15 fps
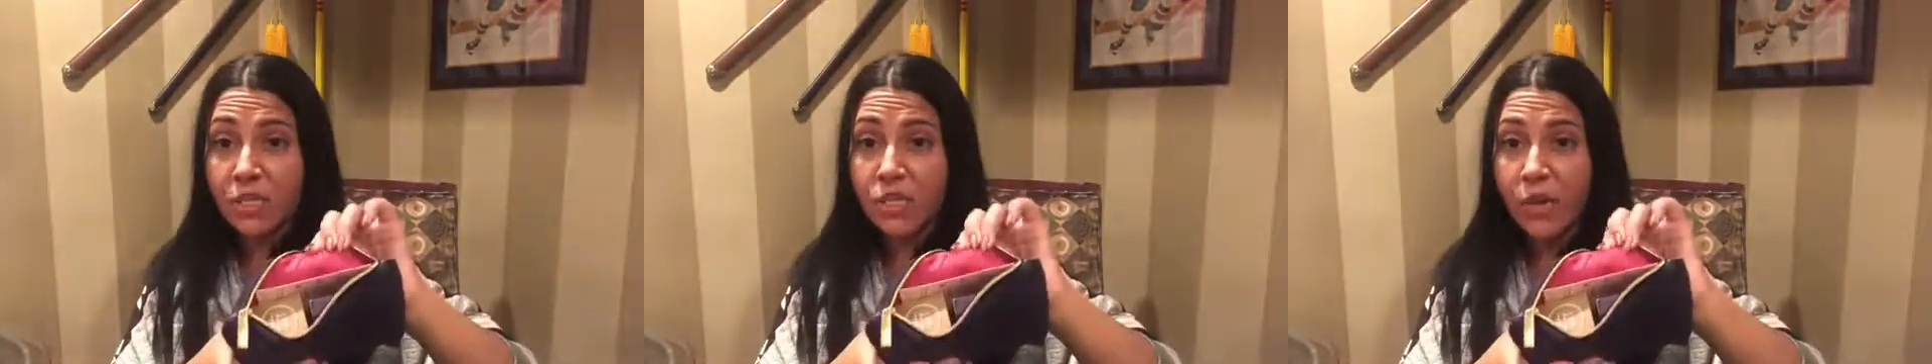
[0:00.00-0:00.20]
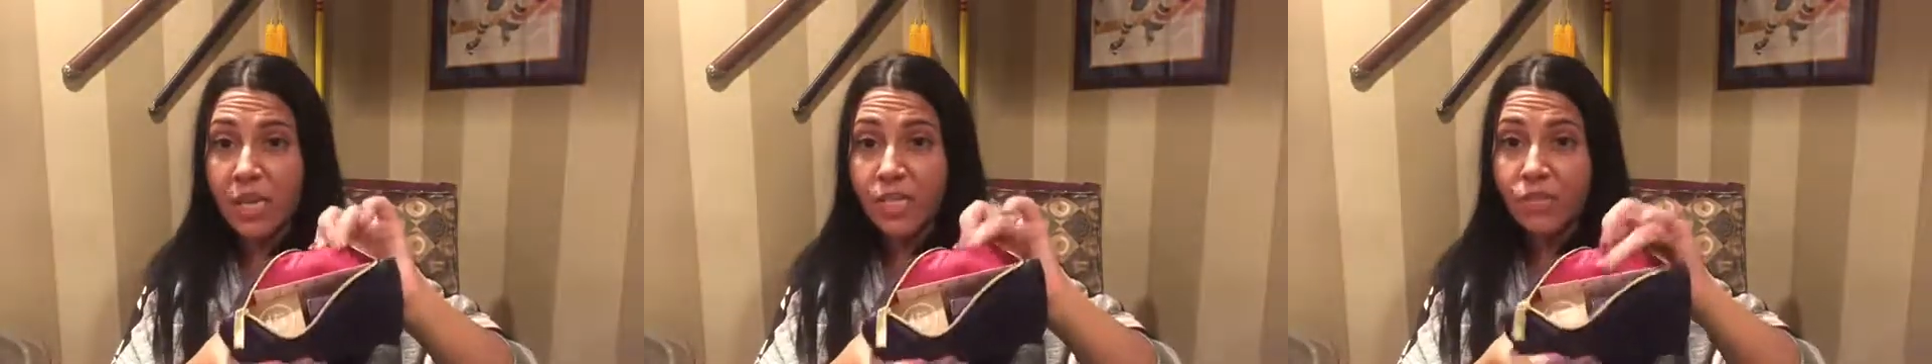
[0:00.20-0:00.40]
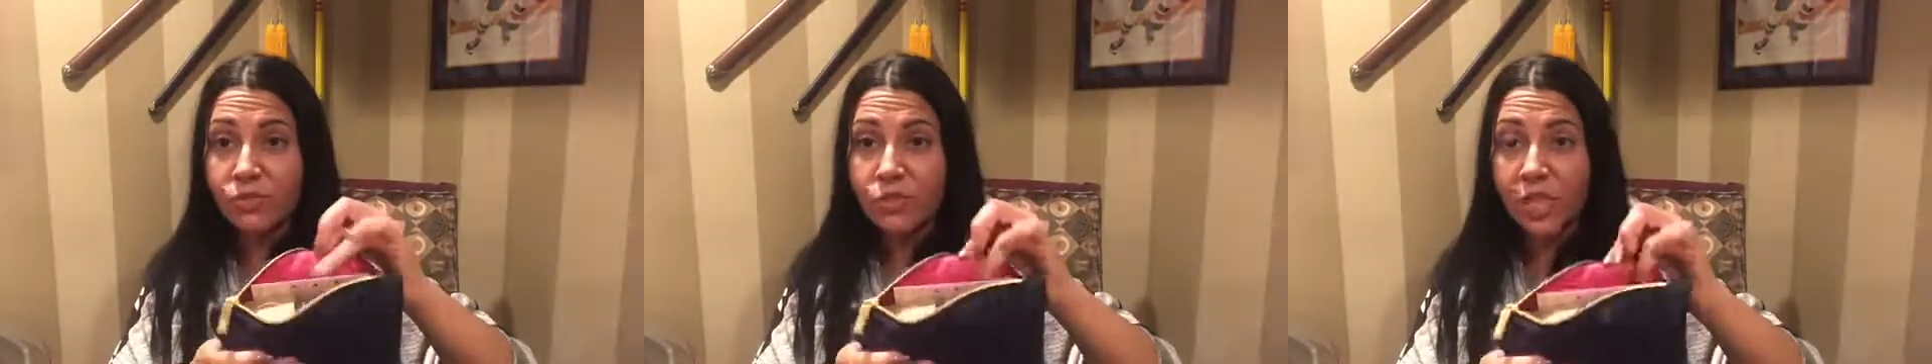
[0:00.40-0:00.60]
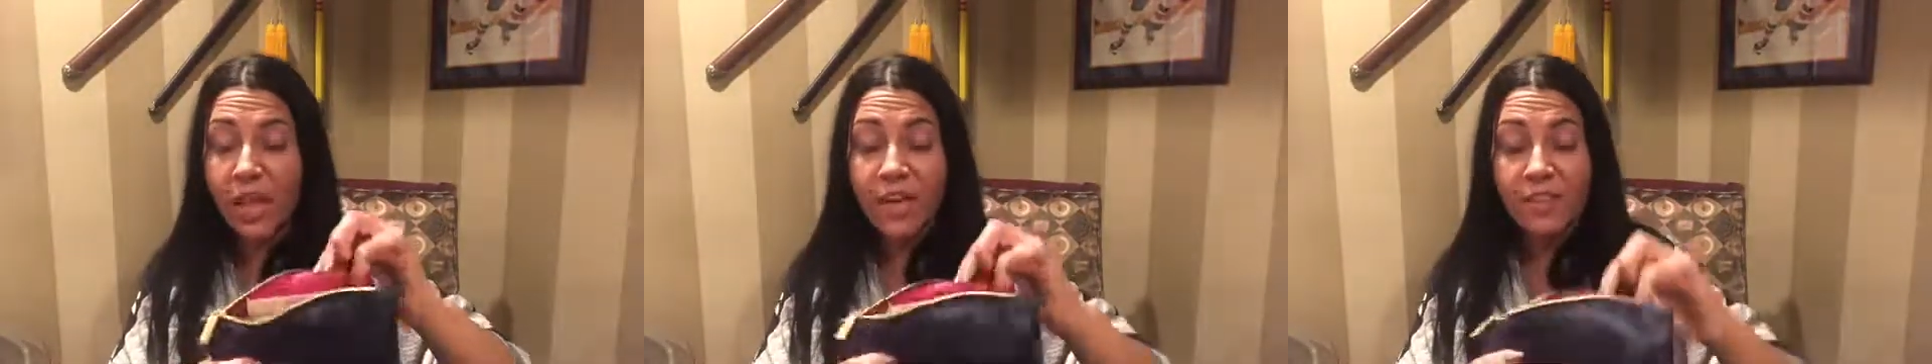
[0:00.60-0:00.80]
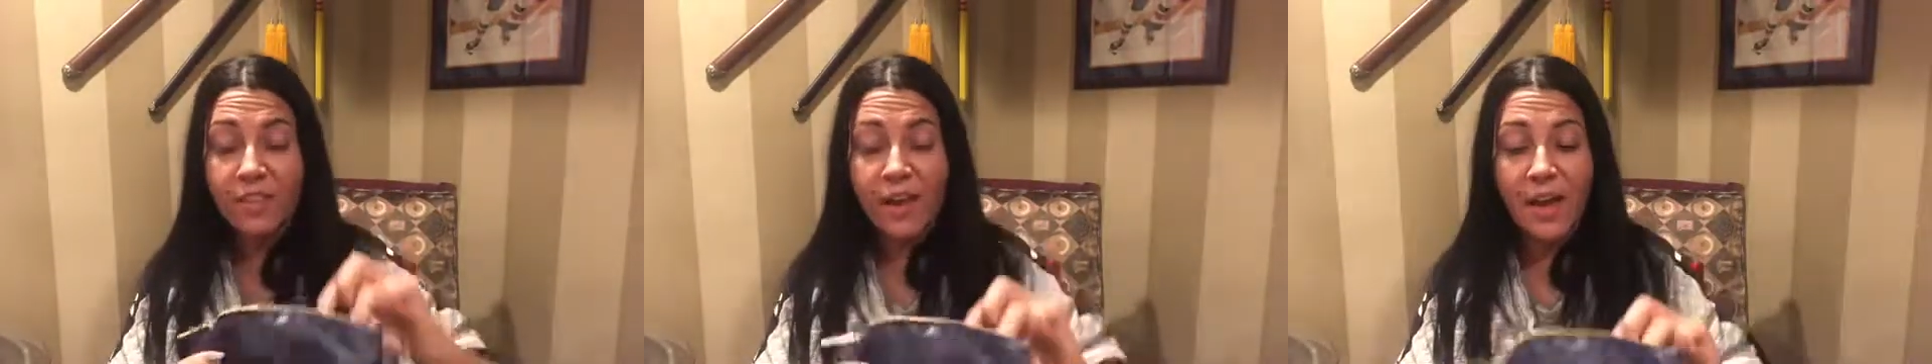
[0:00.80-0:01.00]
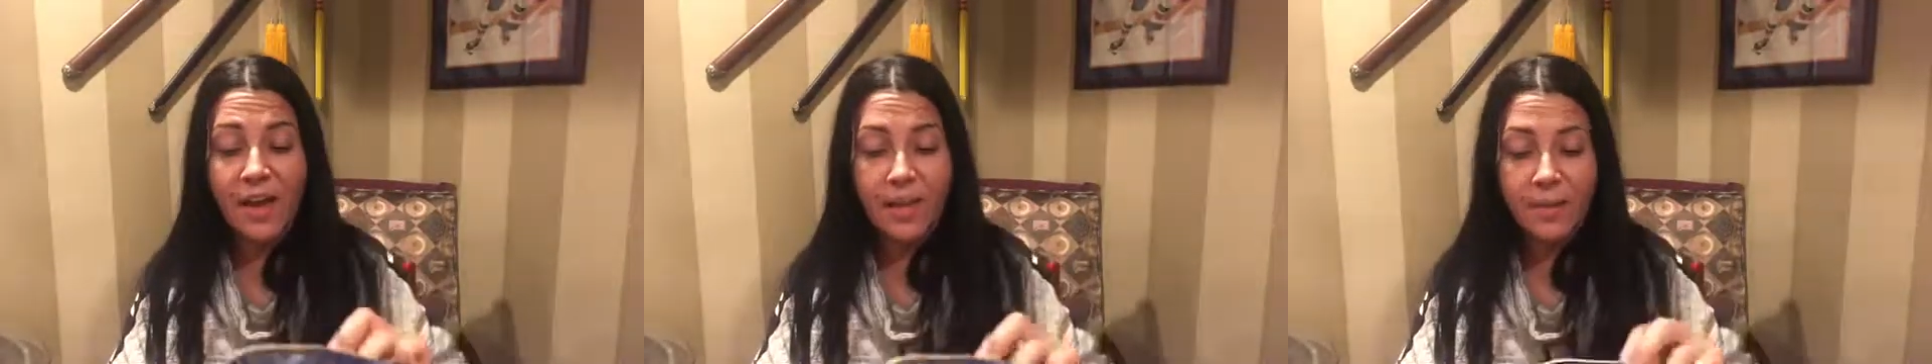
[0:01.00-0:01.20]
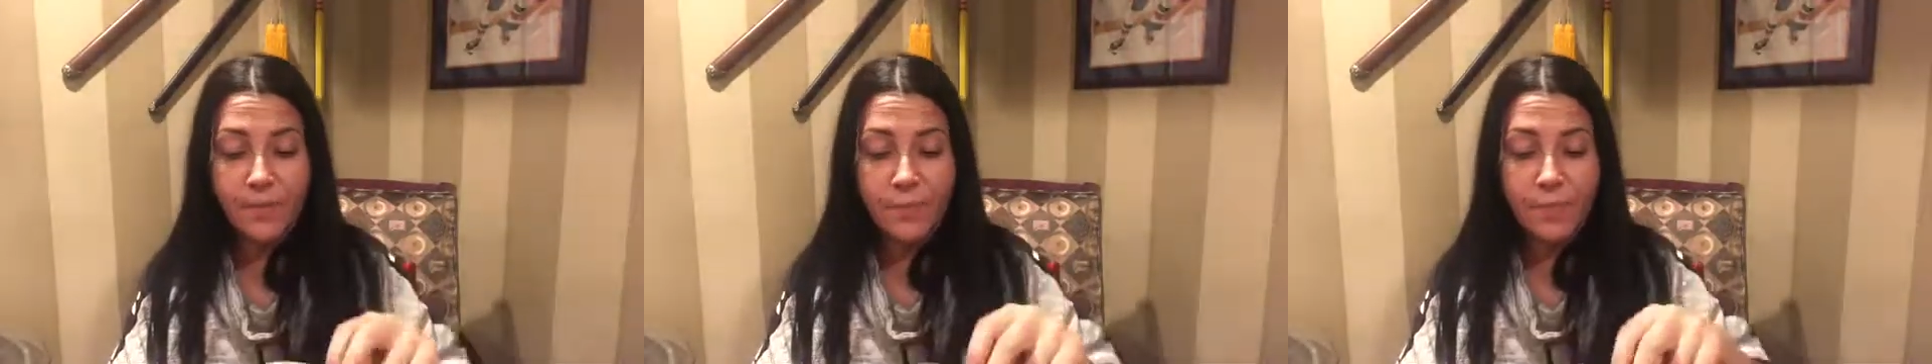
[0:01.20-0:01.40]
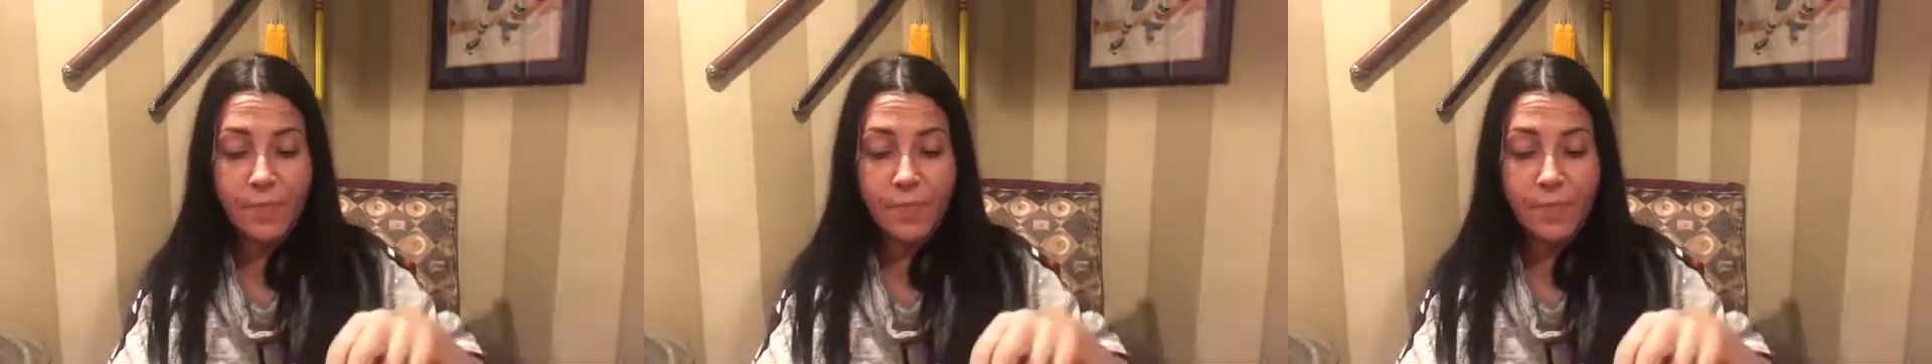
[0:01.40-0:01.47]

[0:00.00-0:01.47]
so I do like that.